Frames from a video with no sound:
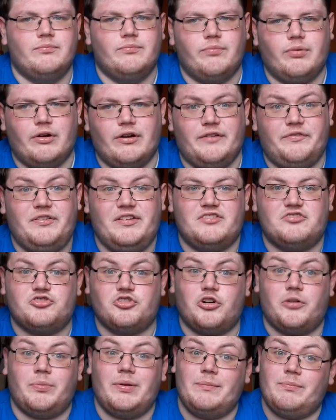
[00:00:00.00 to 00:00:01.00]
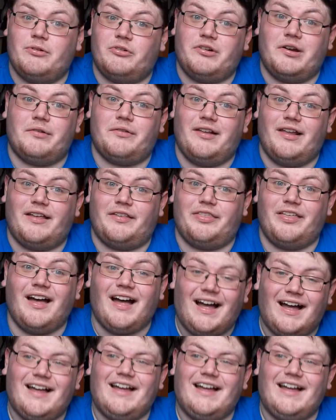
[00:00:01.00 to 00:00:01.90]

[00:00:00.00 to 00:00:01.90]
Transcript: But if he's throwing people around like that